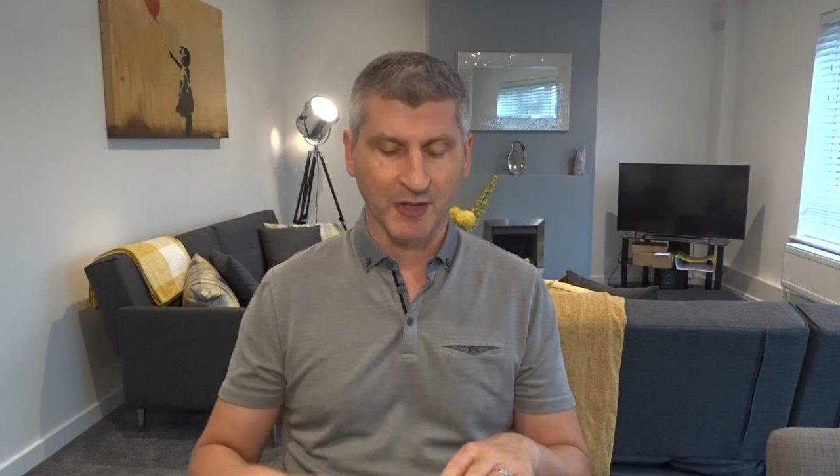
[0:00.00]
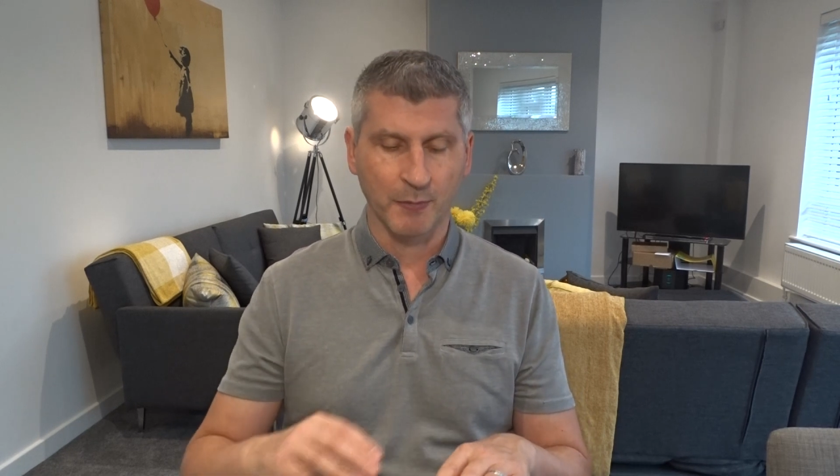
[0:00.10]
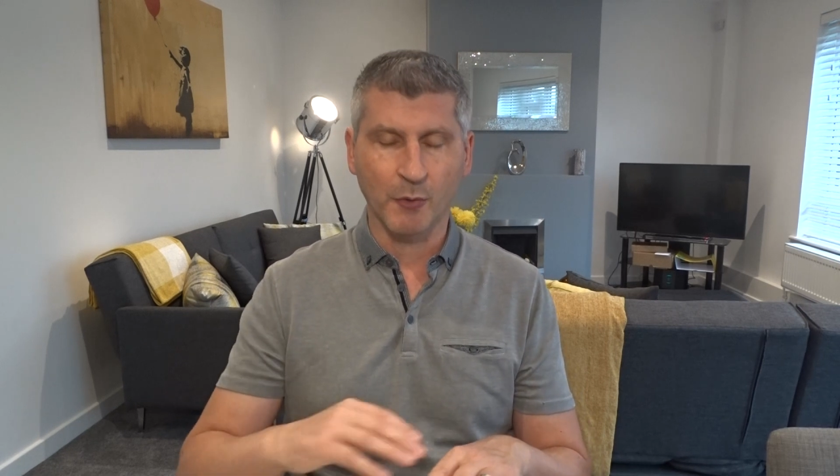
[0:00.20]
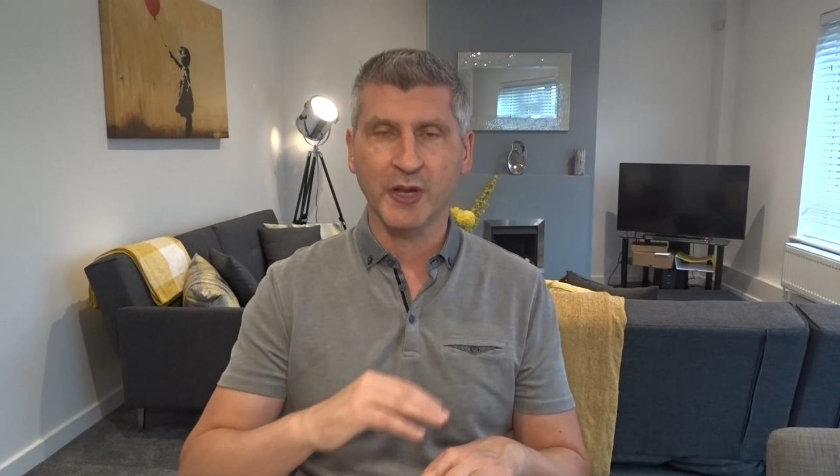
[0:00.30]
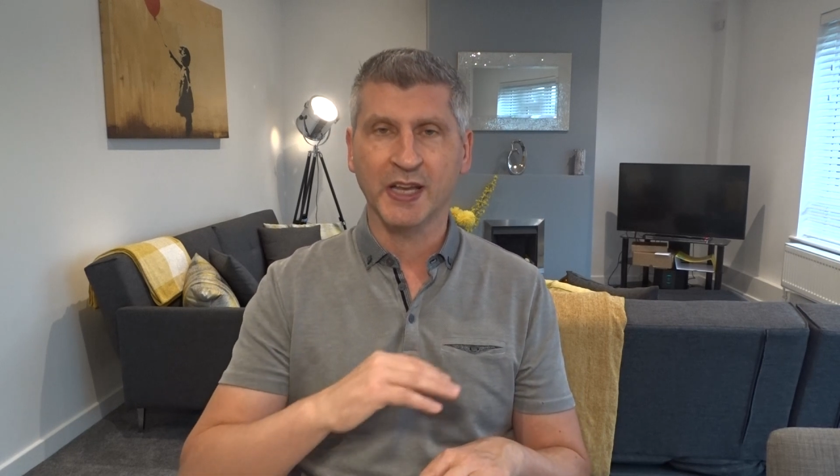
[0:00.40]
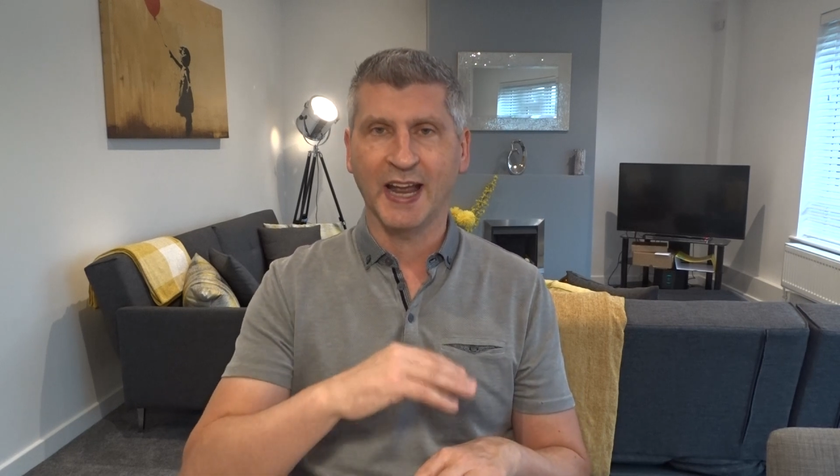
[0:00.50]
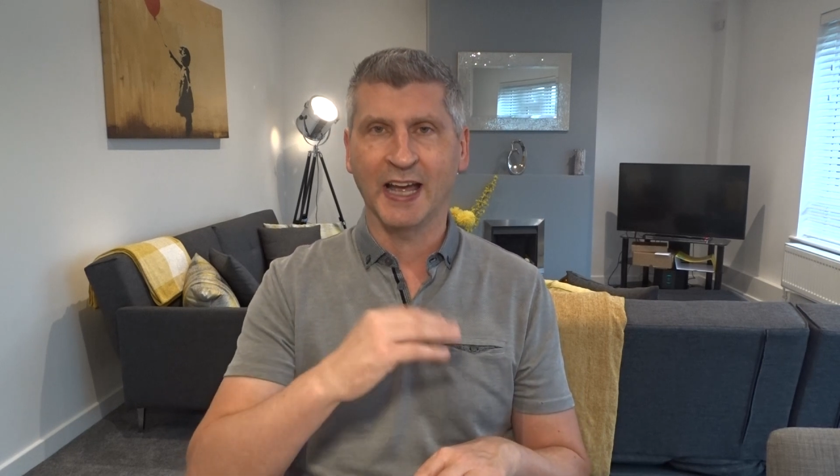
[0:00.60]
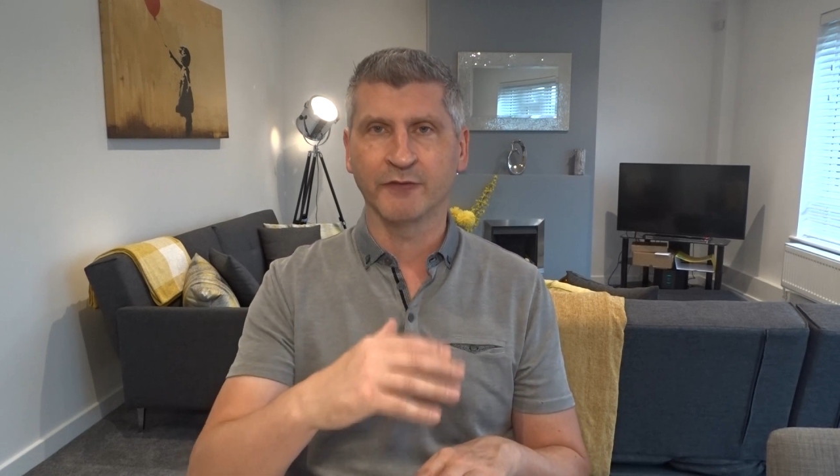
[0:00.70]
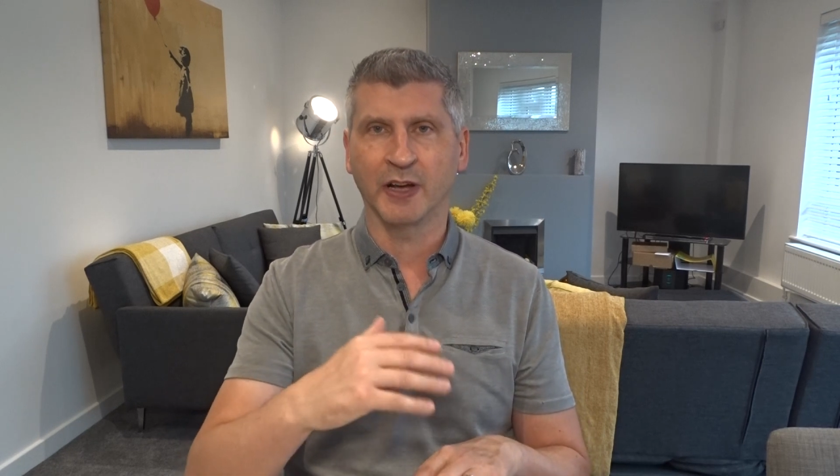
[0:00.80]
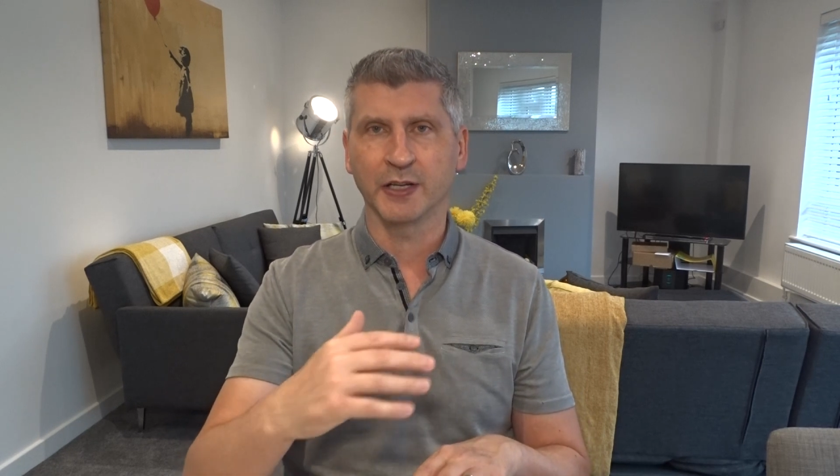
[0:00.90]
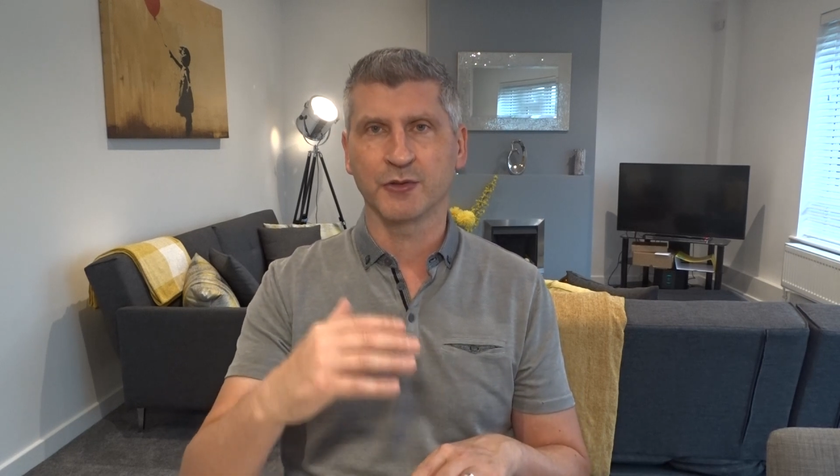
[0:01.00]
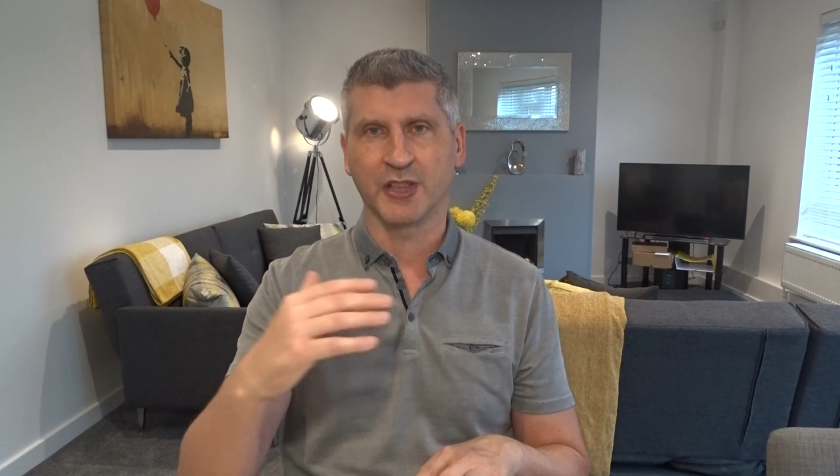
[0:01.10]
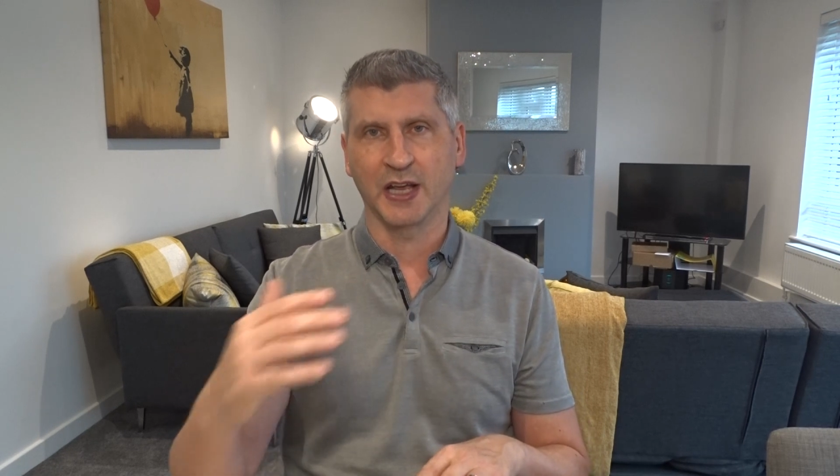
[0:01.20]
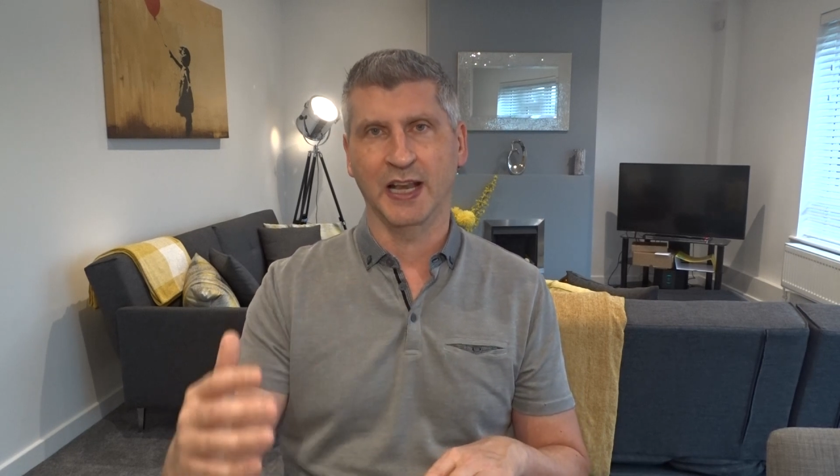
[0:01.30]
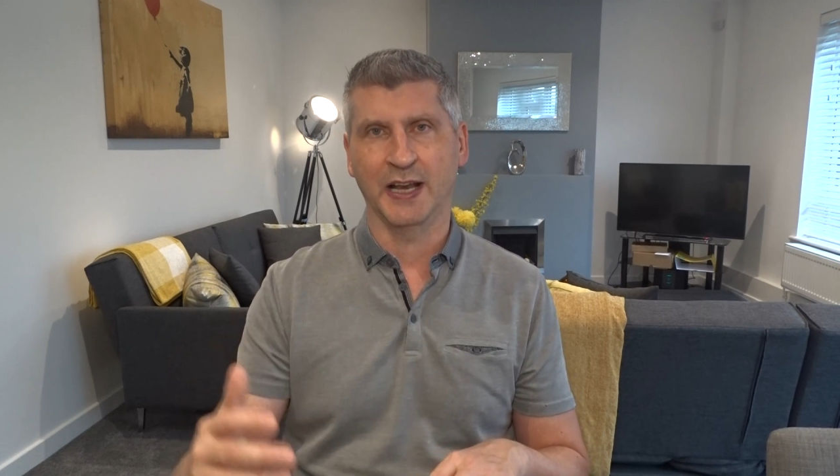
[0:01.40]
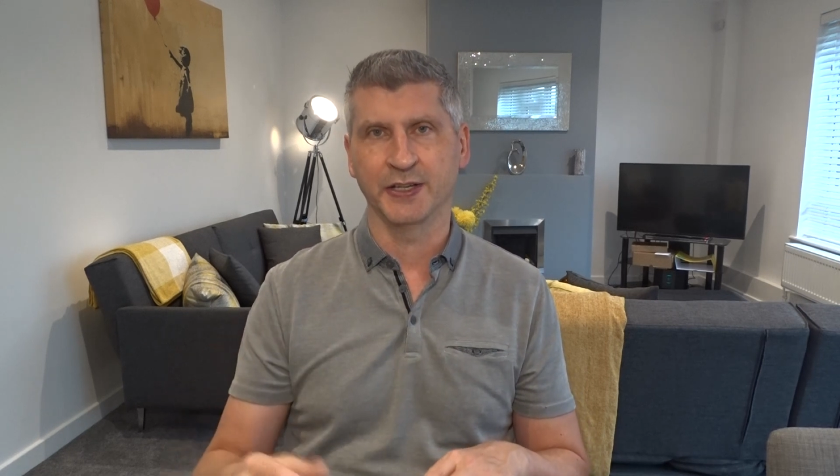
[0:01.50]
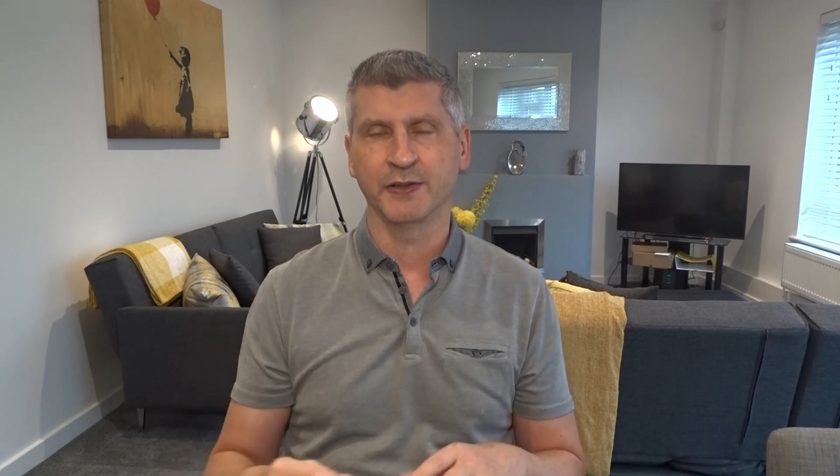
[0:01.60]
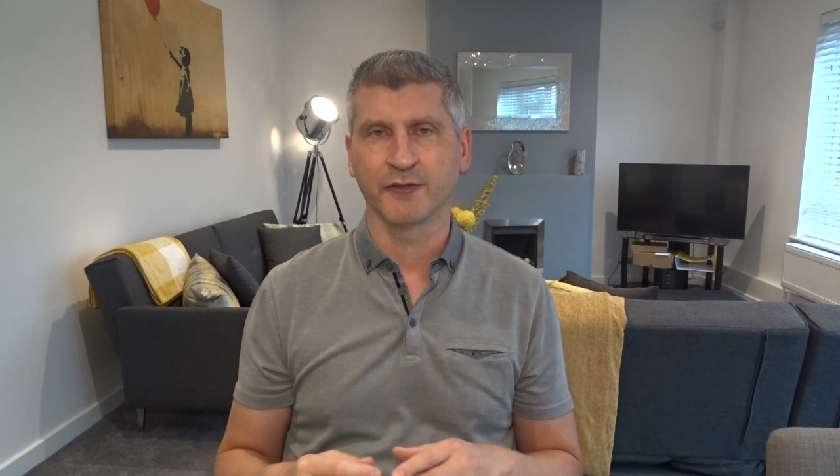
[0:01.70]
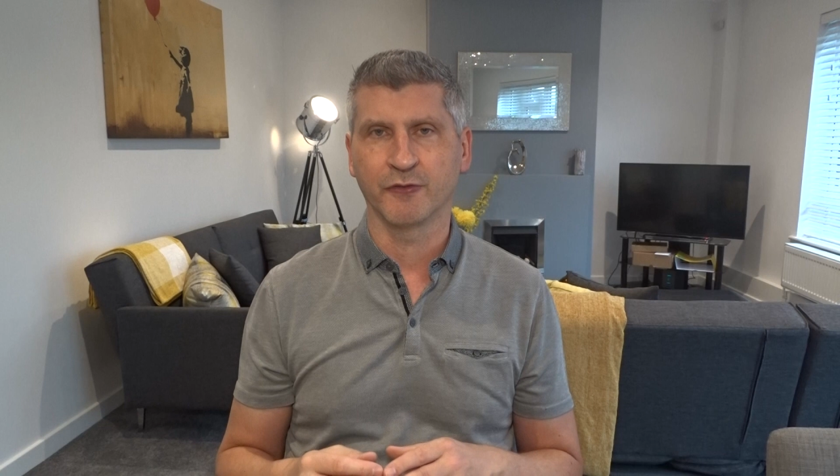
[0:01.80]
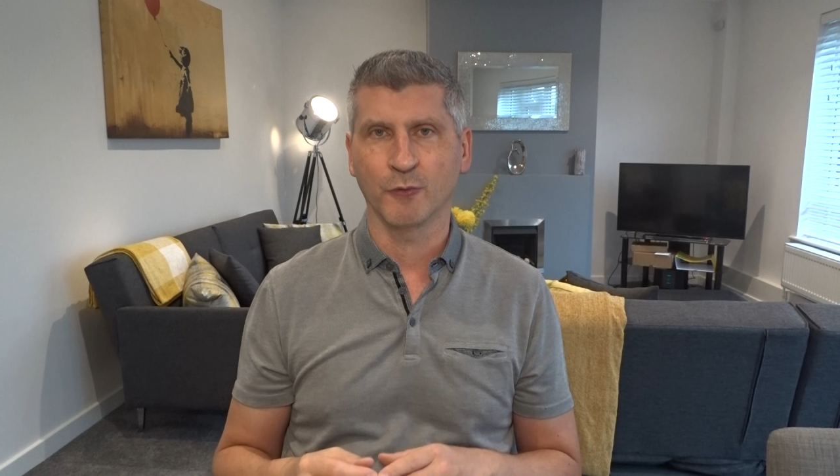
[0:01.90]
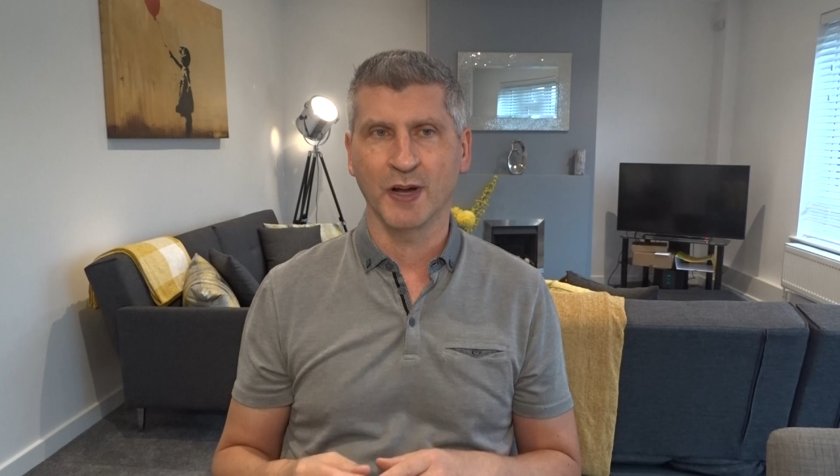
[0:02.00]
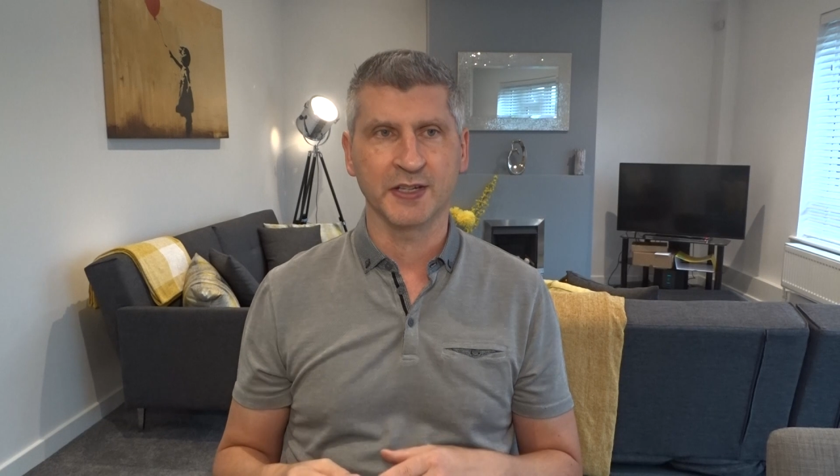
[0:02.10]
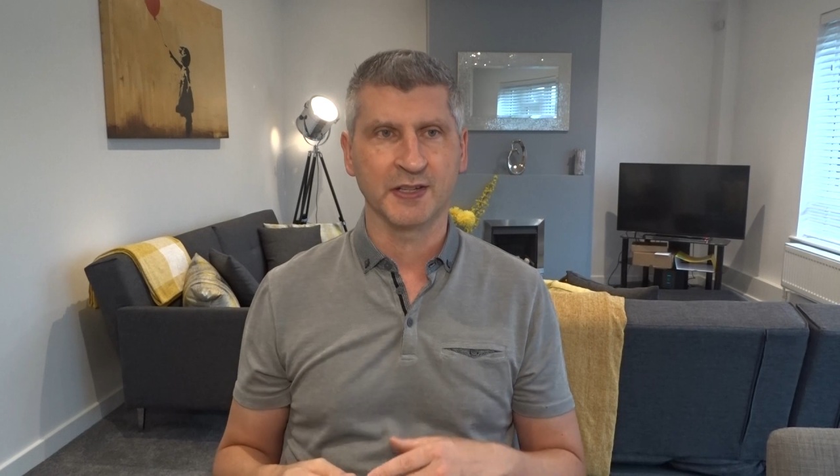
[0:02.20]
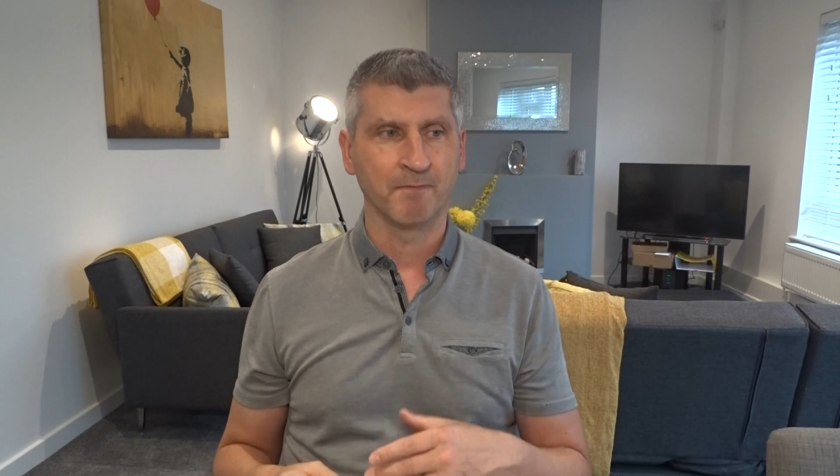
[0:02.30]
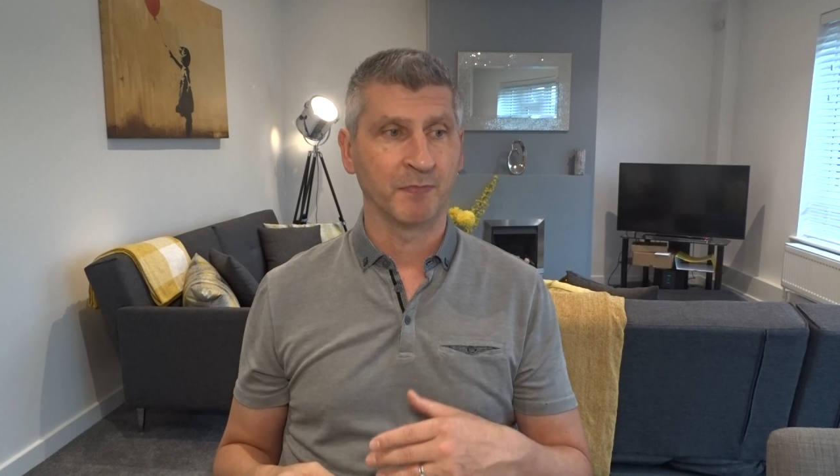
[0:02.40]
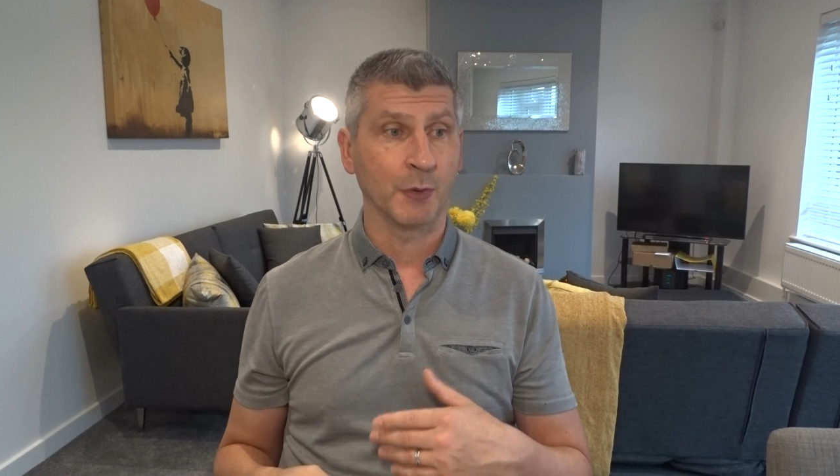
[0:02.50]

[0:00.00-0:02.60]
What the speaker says: but we can add value to that land in different ways.